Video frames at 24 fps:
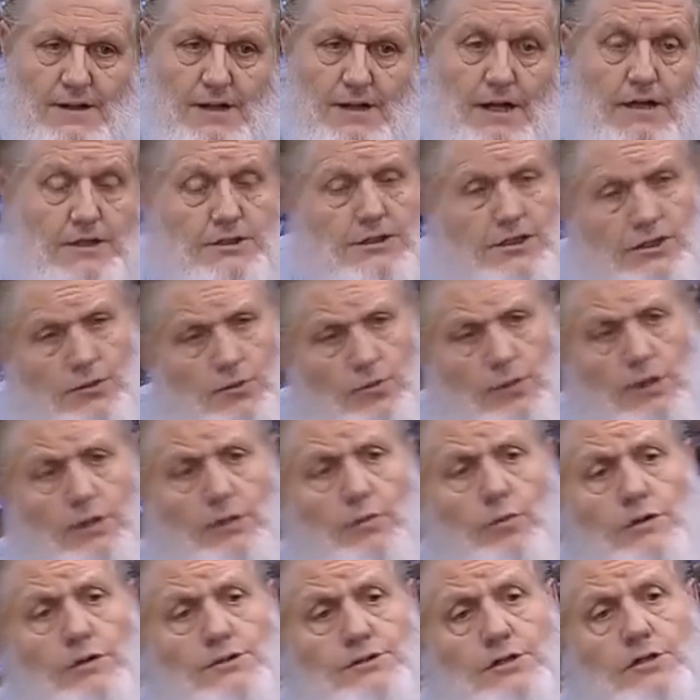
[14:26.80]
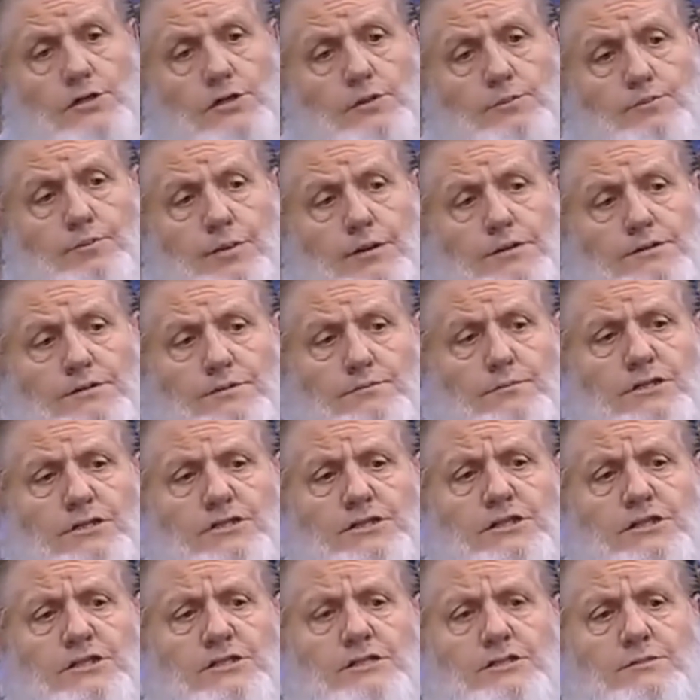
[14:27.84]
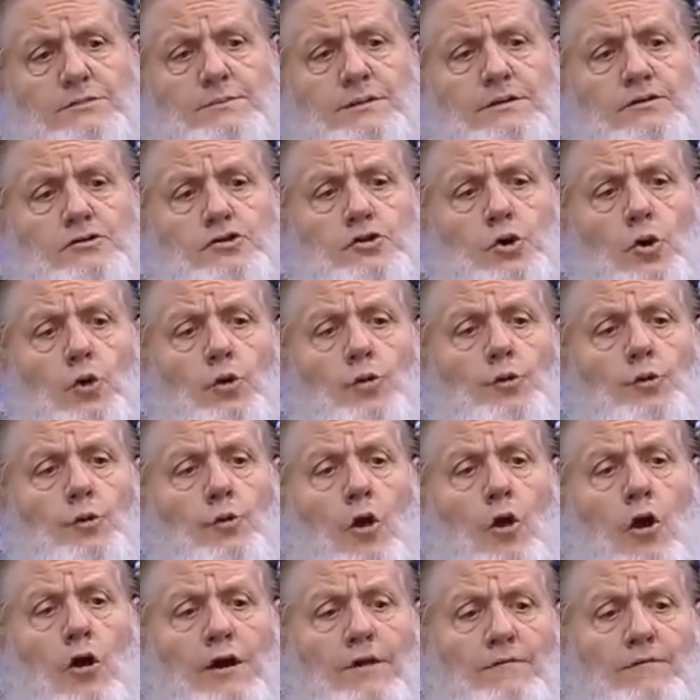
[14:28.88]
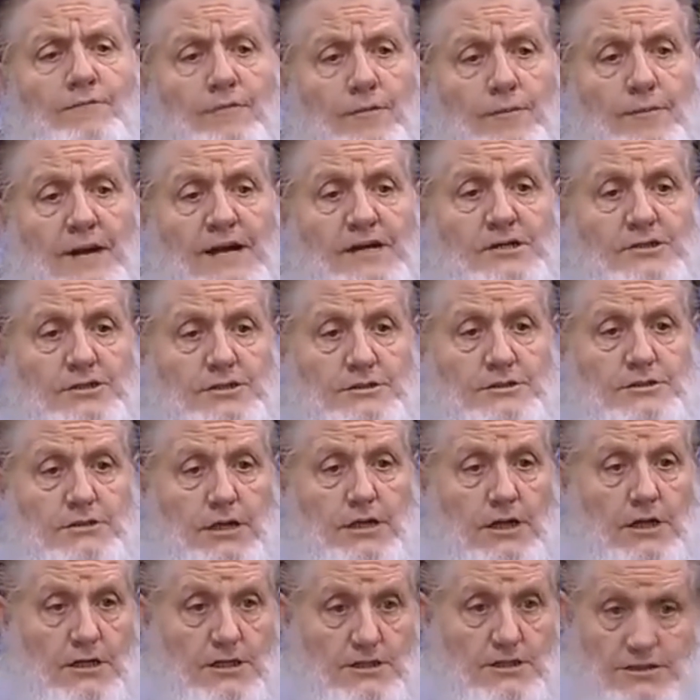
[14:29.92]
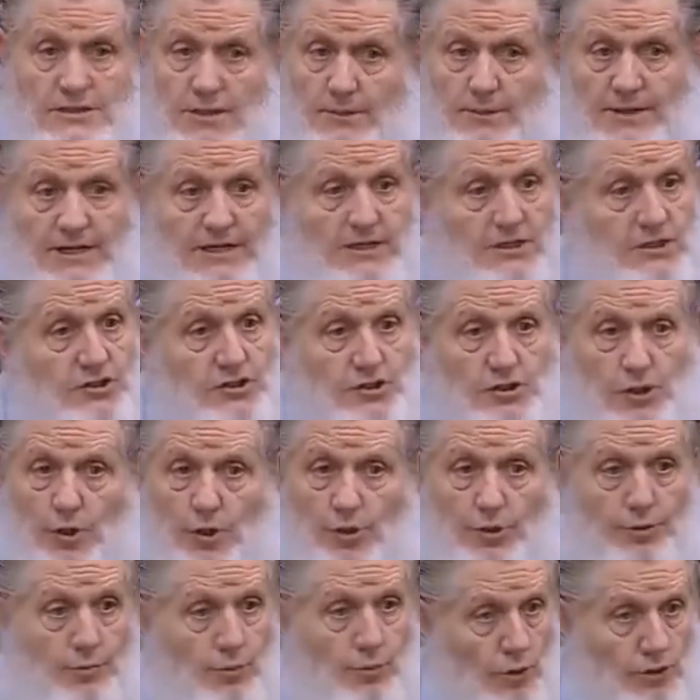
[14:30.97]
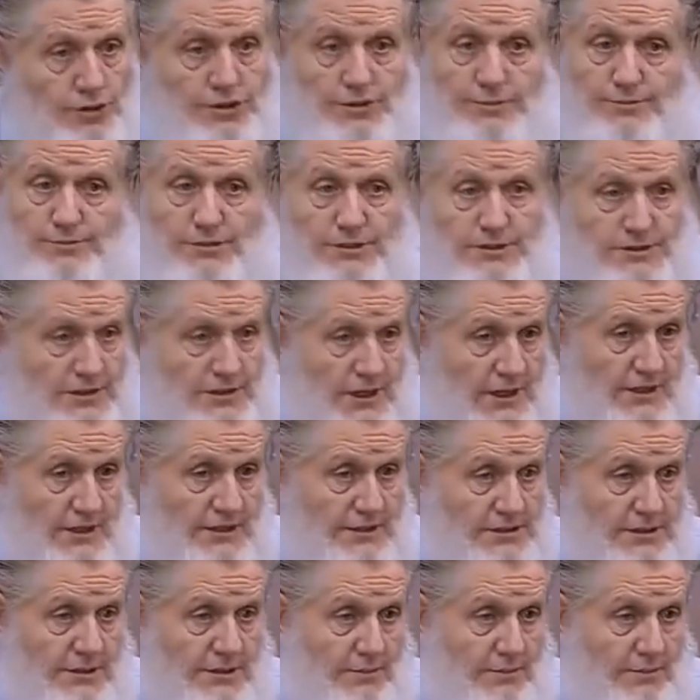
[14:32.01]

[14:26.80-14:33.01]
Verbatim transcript: And she really was a good person, but she'd just been told the wrong information. Somebody just told her, worship the sun, and she